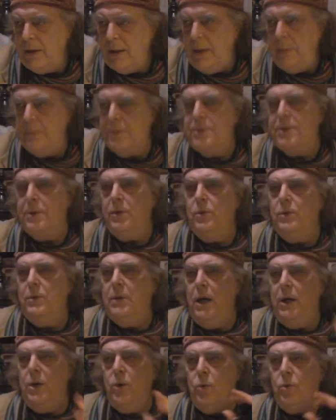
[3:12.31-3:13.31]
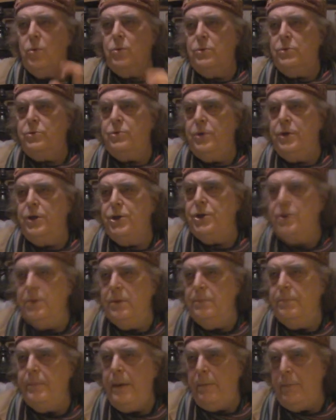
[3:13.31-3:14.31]
It was an oral
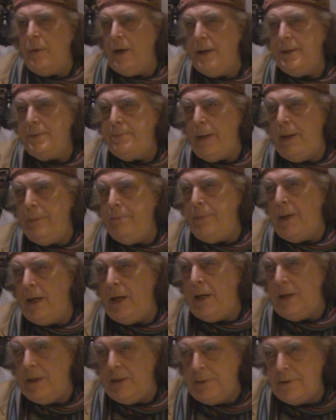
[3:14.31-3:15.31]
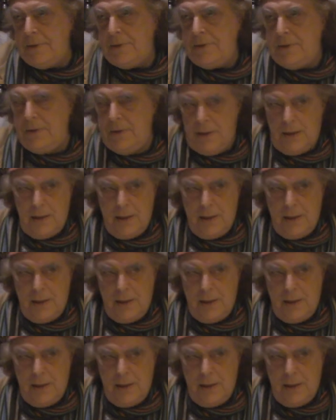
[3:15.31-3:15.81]
tradition memorized by bards,